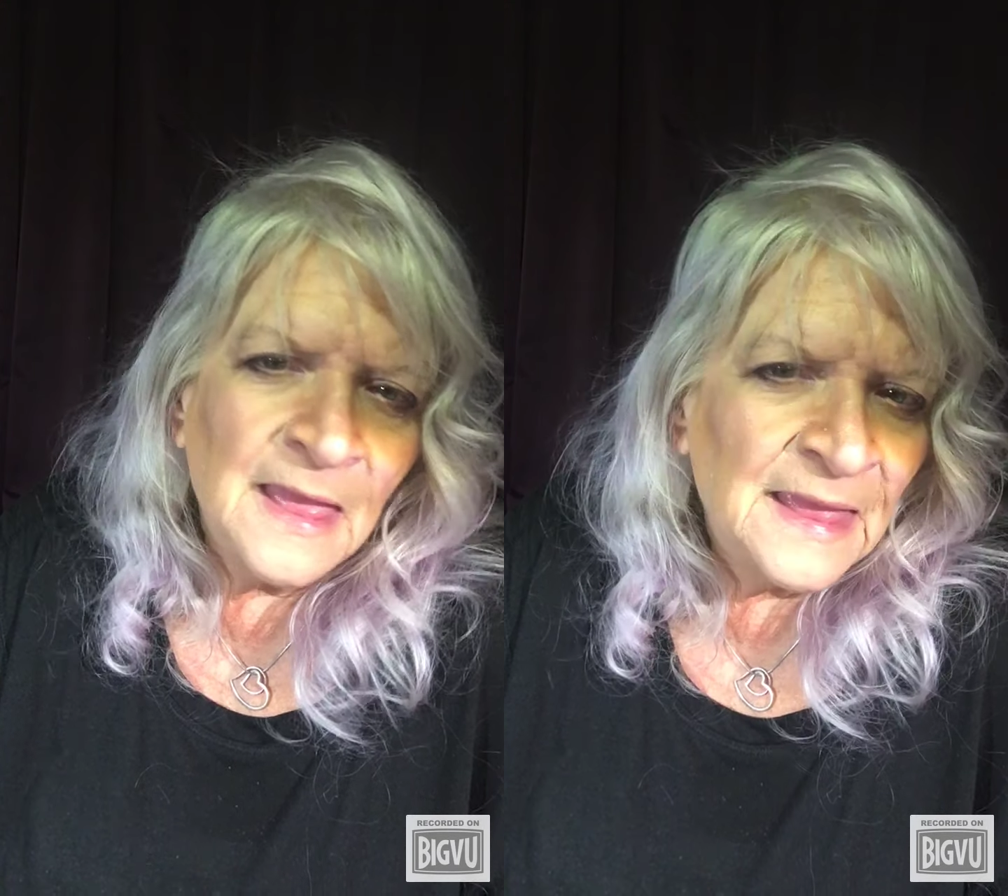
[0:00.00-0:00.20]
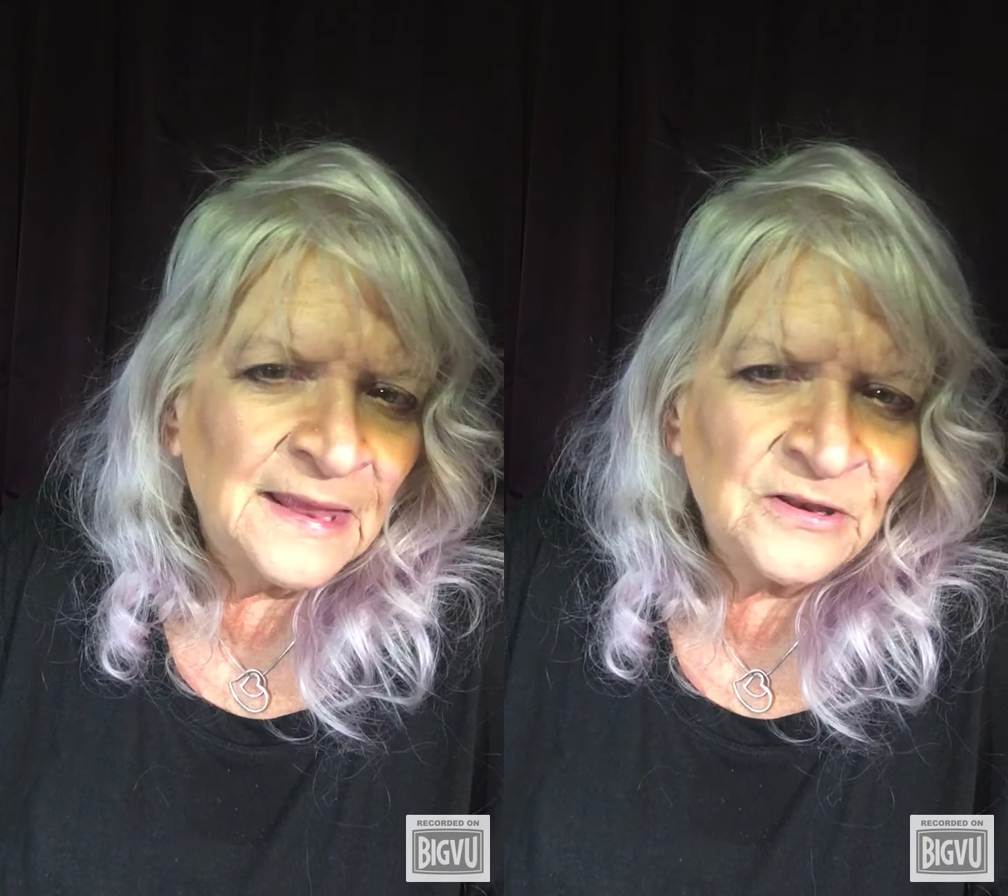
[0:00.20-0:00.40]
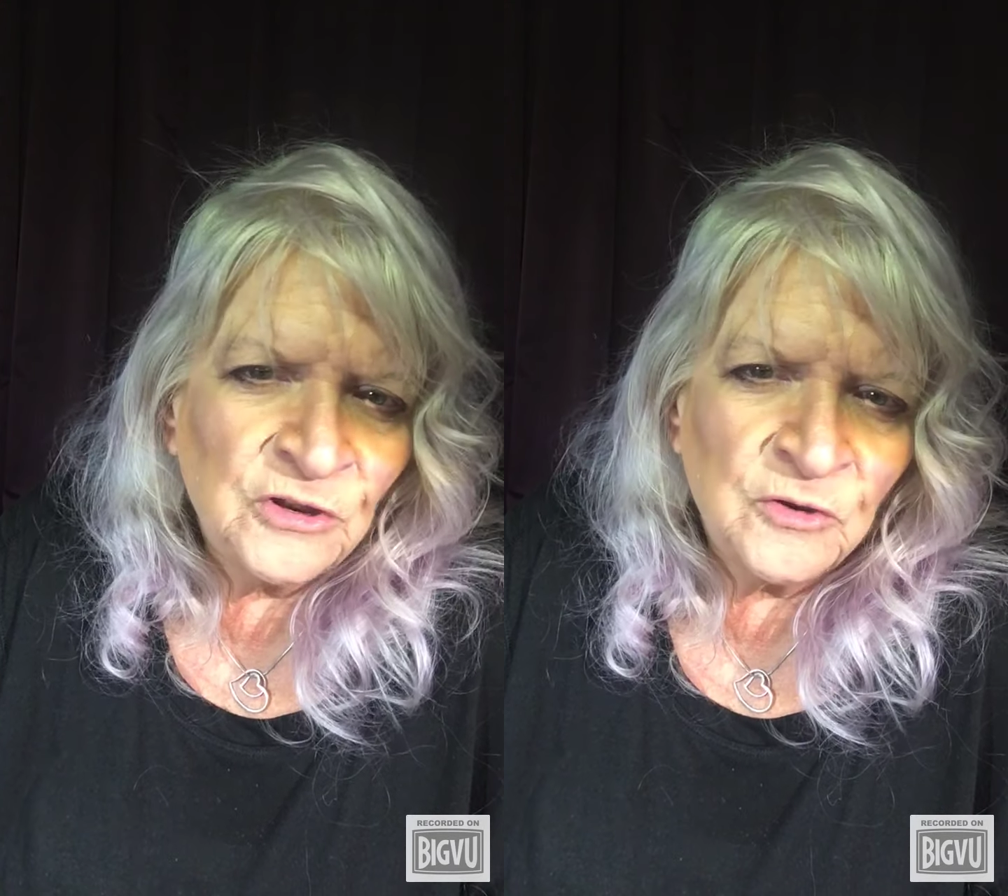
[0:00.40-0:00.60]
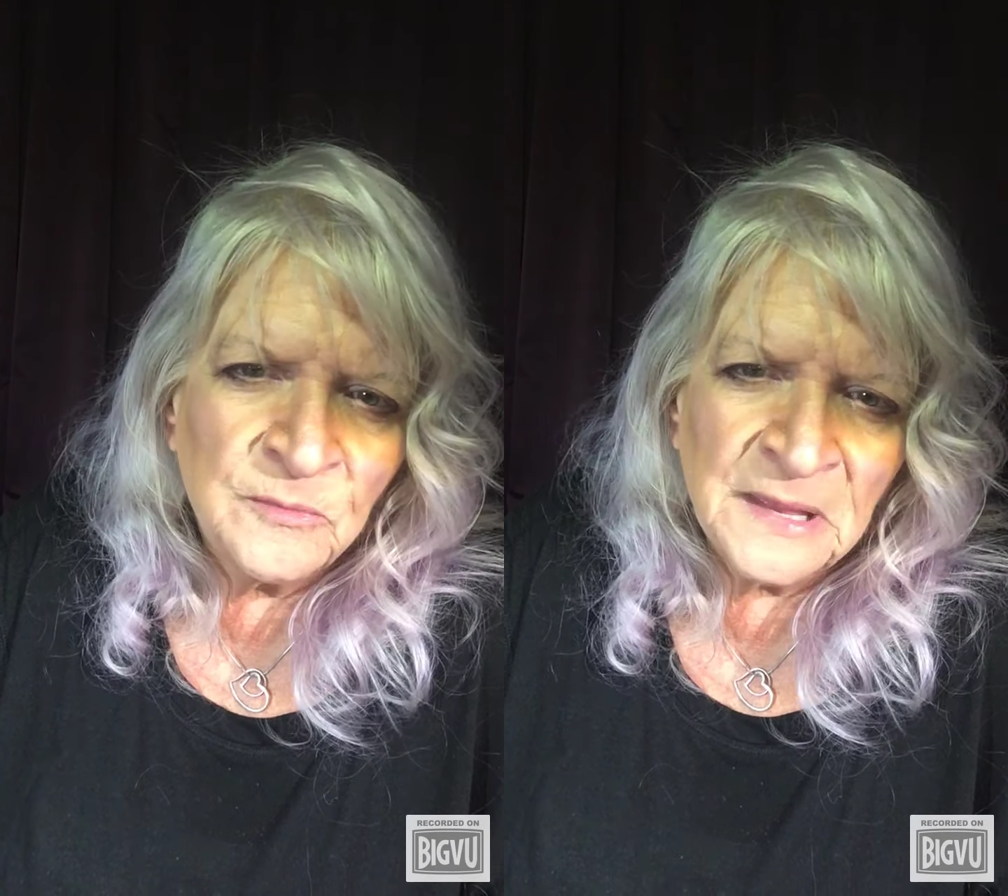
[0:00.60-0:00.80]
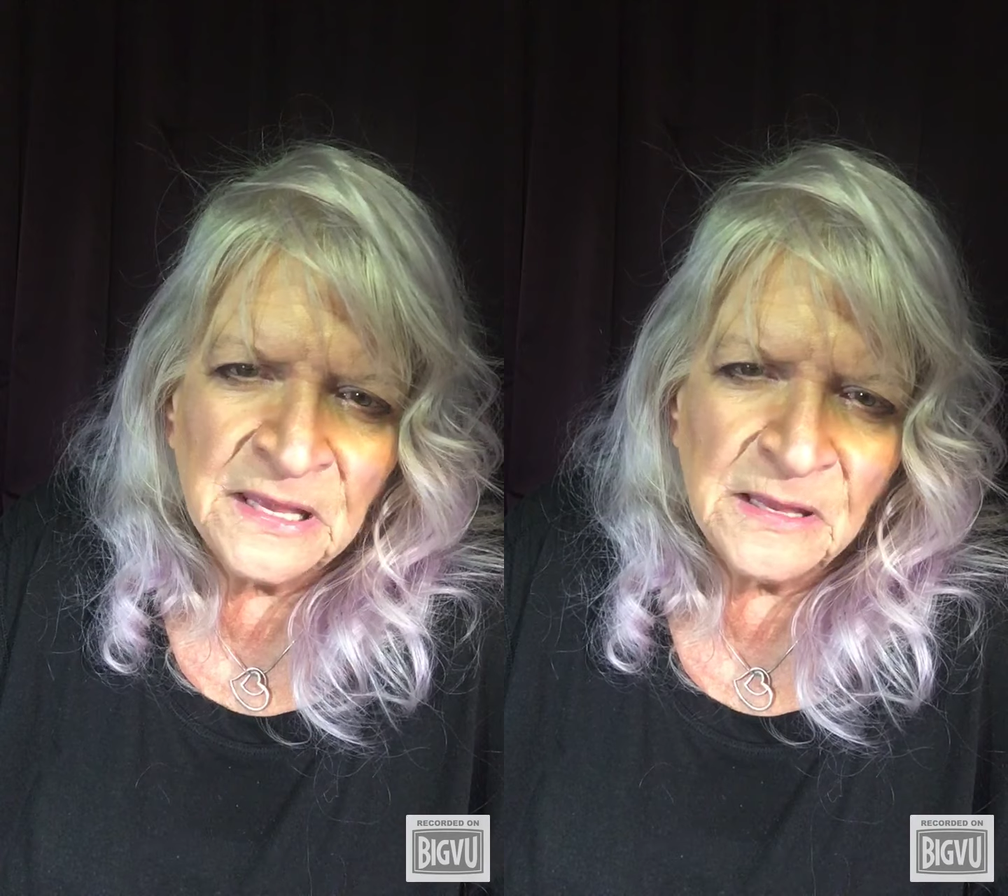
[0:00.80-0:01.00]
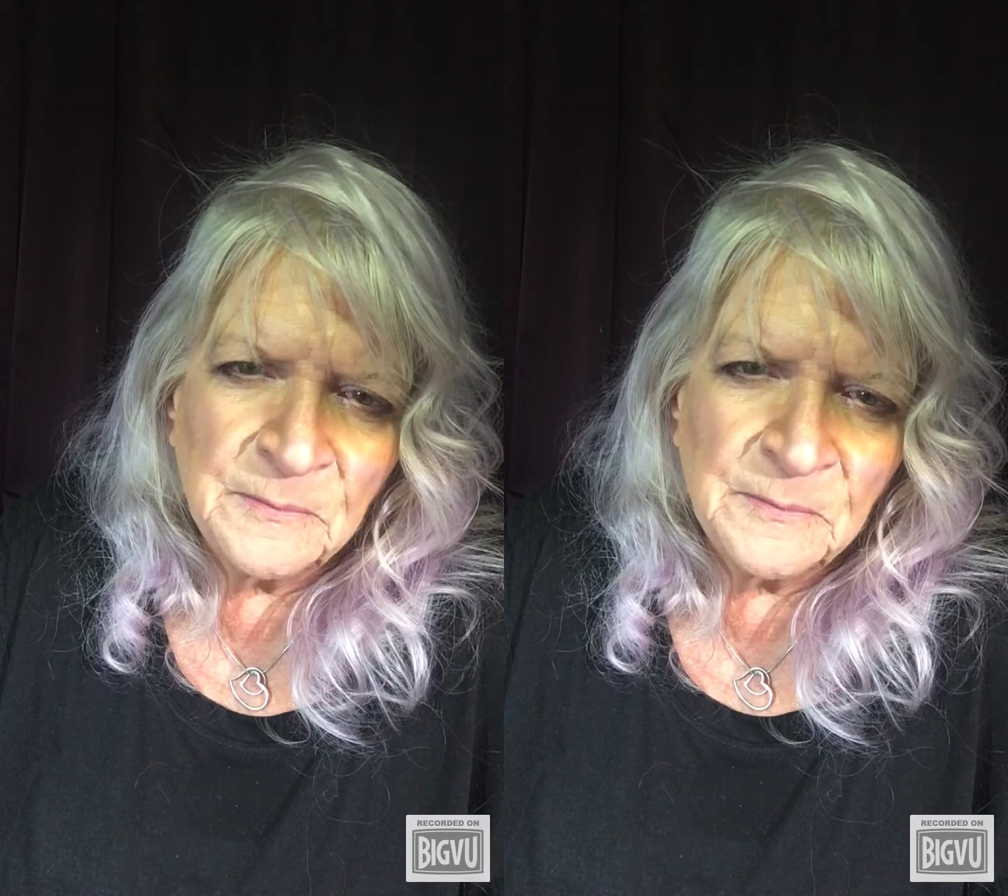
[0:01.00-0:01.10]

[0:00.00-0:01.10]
and you may